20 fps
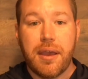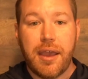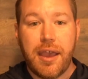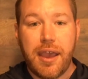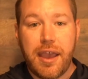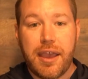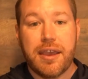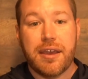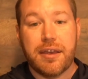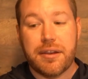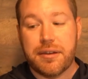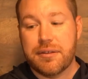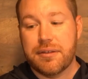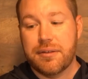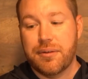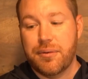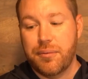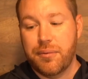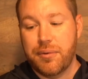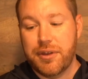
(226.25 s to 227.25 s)
And
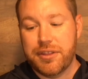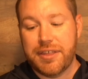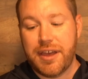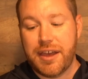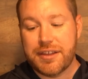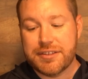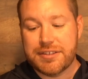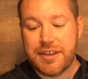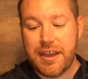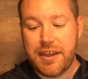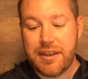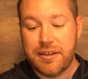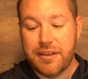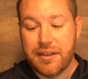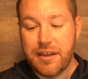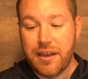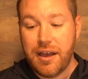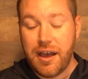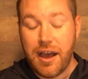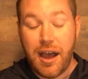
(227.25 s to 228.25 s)
with that said,
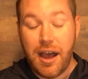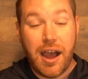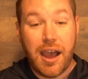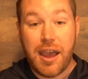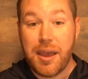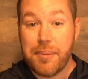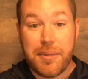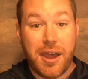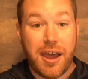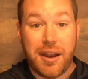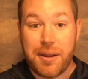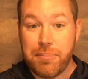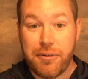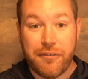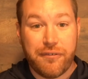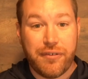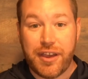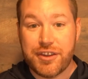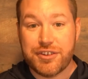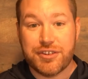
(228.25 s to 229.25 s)
I am not a
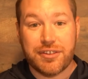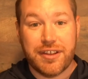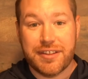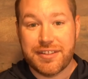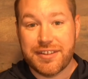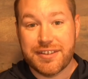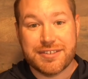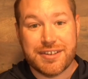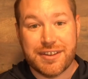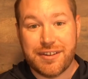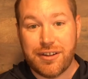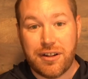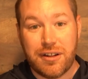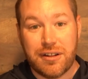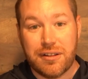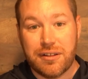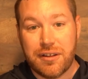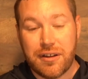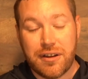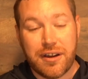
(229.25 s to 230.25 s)
professional at this at
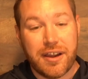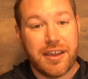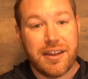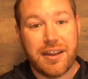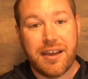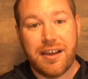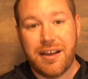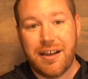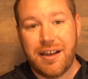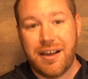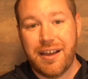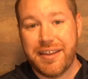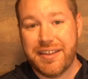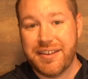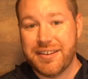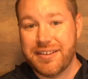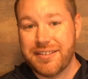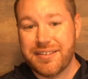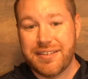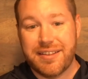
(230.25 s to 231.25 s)
all right? I
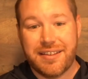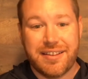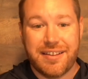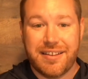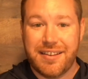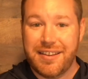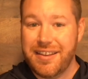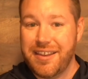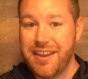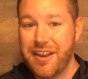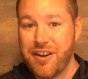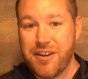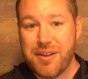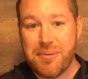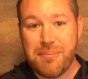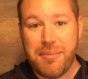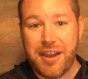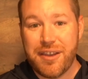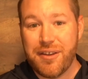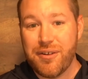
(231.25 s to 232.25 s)
can carry
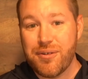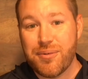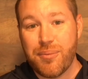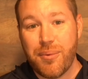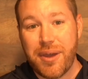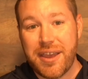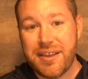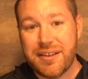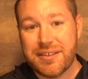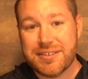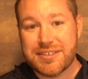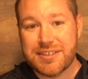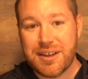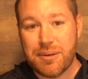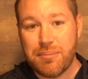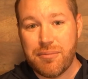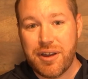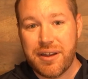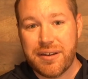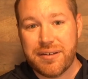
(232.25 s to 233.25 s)
my own weight
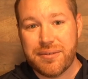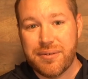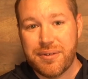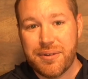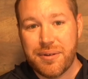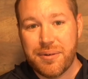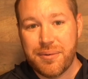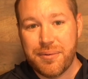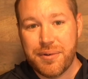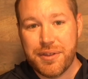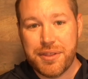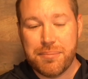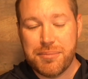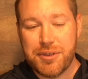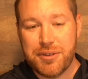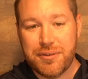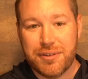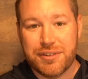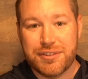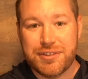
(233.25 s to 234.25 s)
somewhat with a
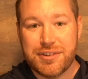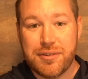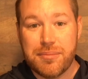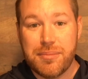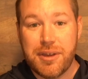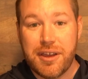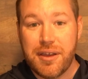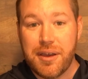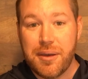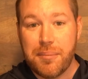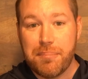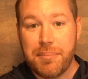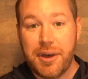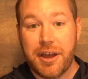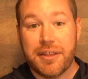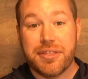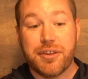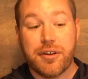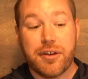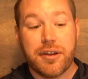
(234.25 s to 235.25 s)
bugle tube,
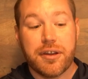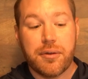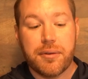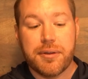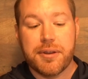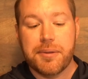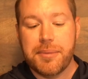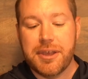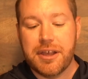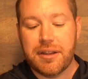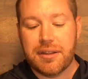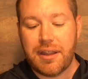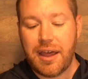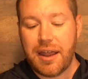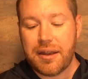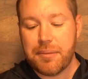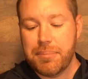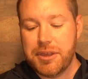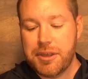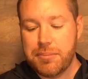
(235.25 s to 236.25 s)
but there are going to be a lot
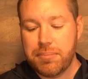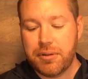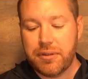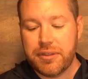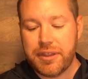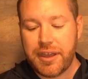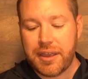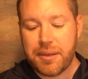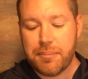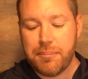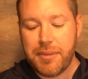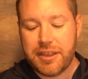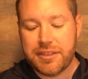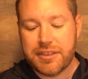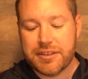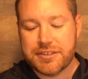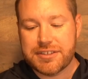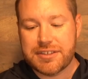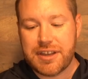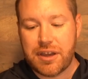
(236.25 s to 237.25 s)
of people that can make
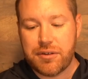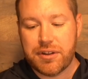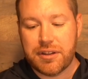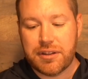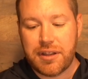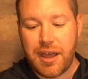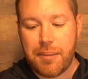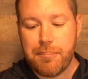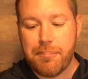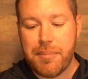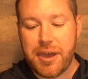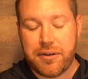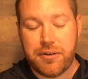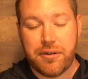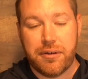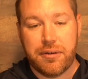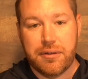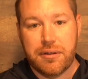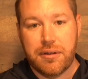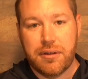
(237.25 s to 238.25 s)
this sound a lot better,
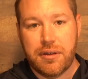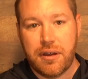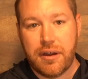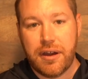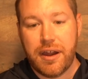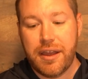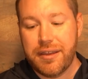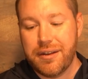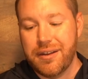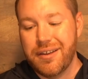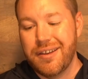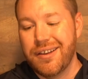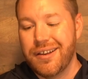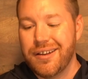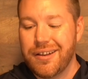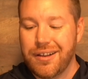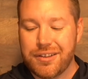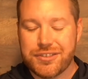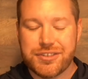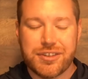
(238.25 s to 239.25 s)
all right?
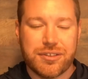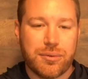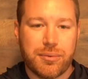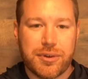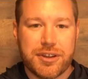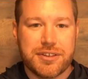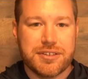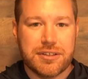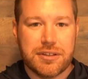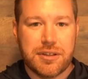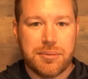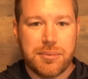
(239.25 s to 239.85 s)
Also, the reed's a little